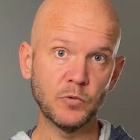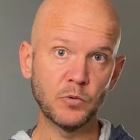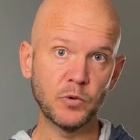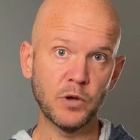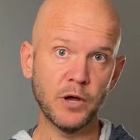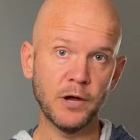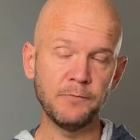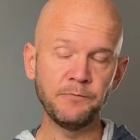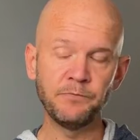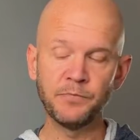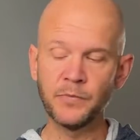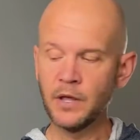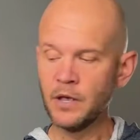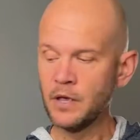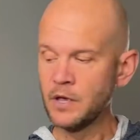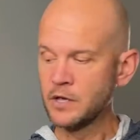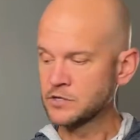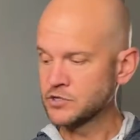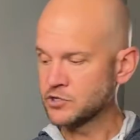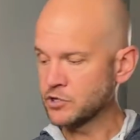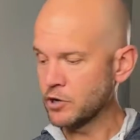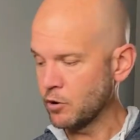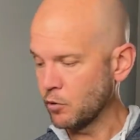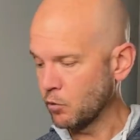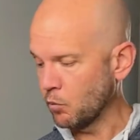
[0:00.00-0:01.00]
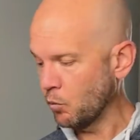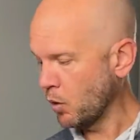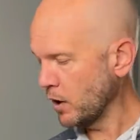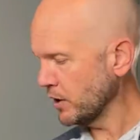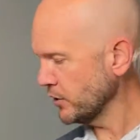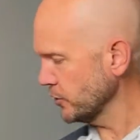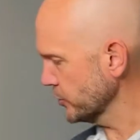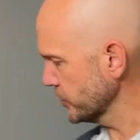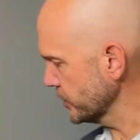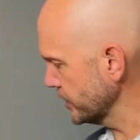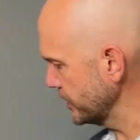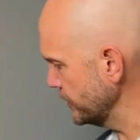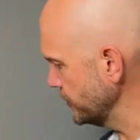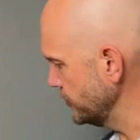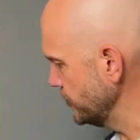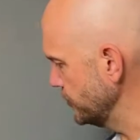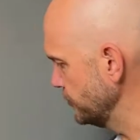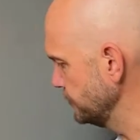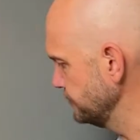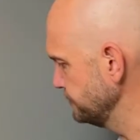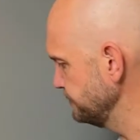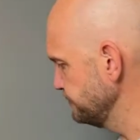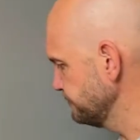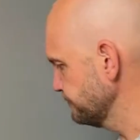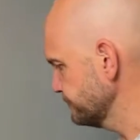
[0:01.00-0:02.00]
Okay, so what you're going to
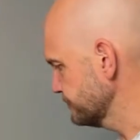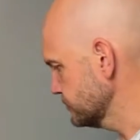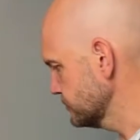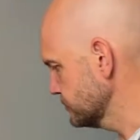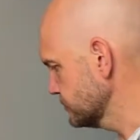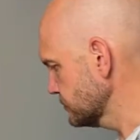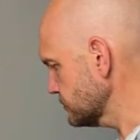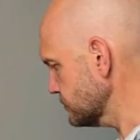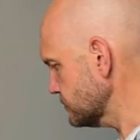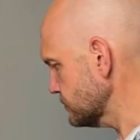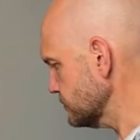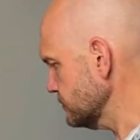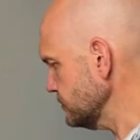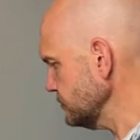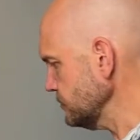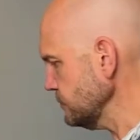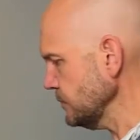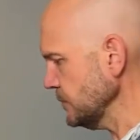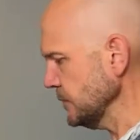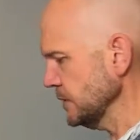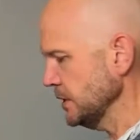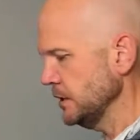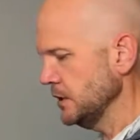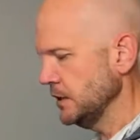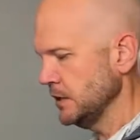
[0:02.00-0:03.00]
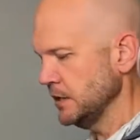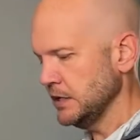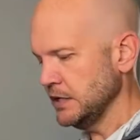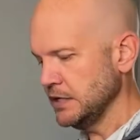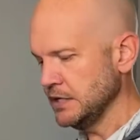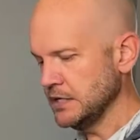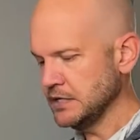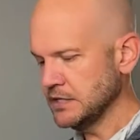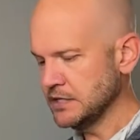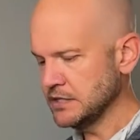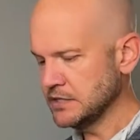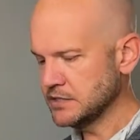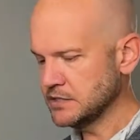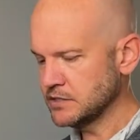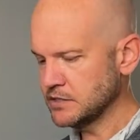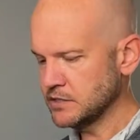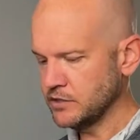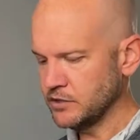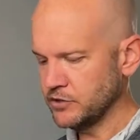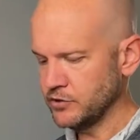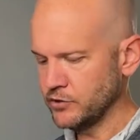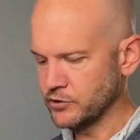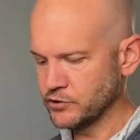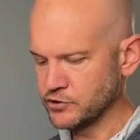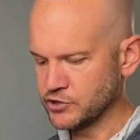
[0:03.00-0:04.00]
do is
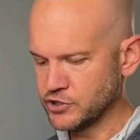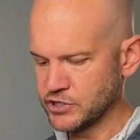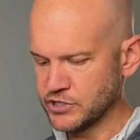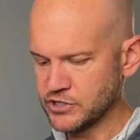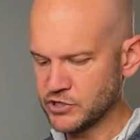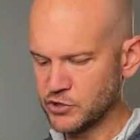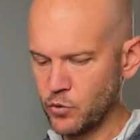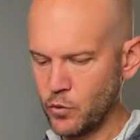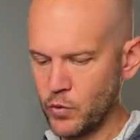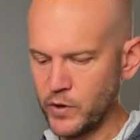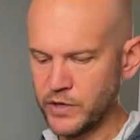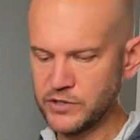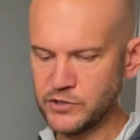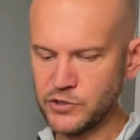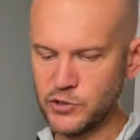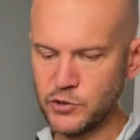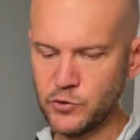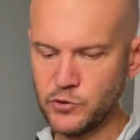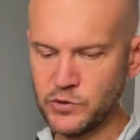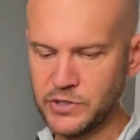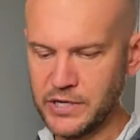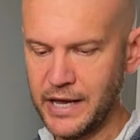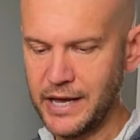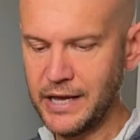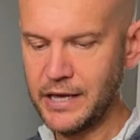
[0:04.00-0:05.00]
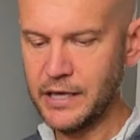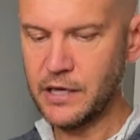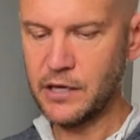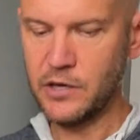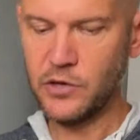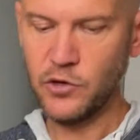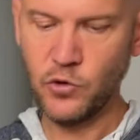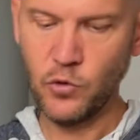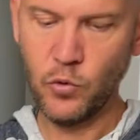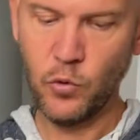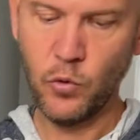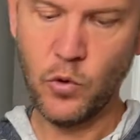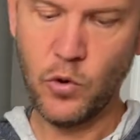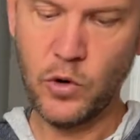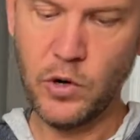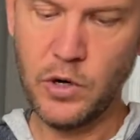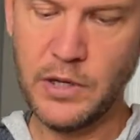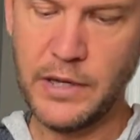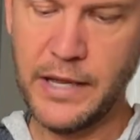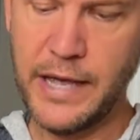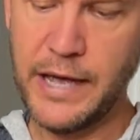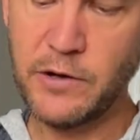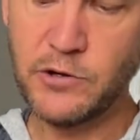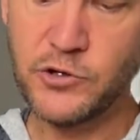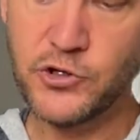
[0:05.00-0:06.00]
you're just going to take your
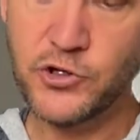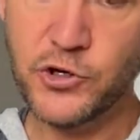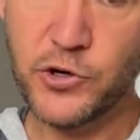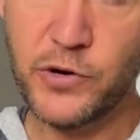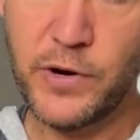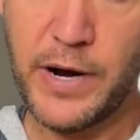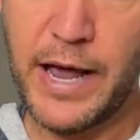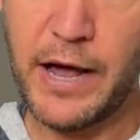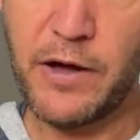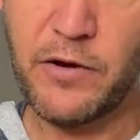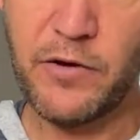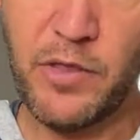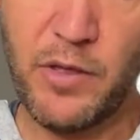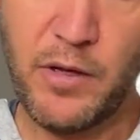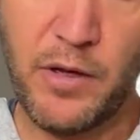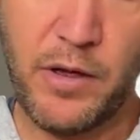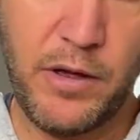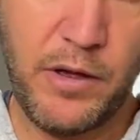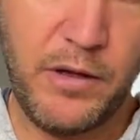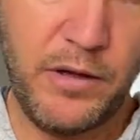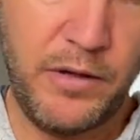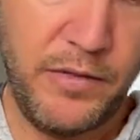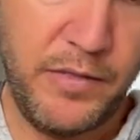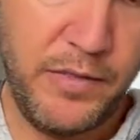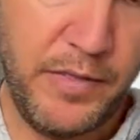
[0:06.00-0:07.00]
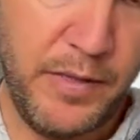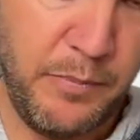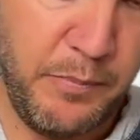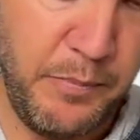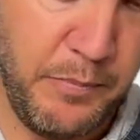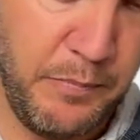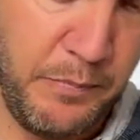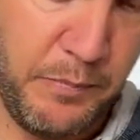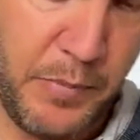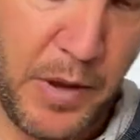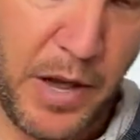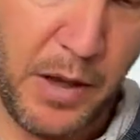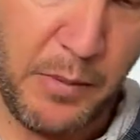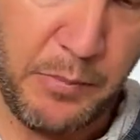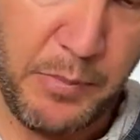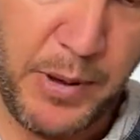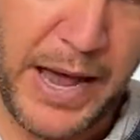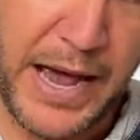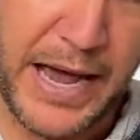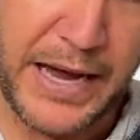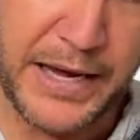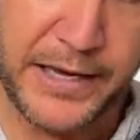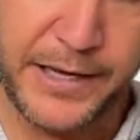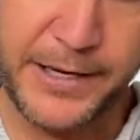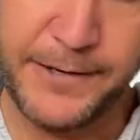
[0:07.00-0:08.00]
lounger out of the
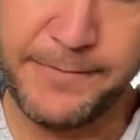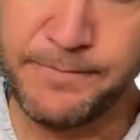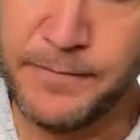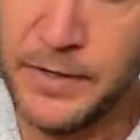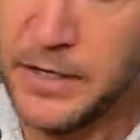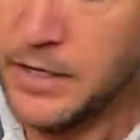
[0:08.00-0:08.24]
packet,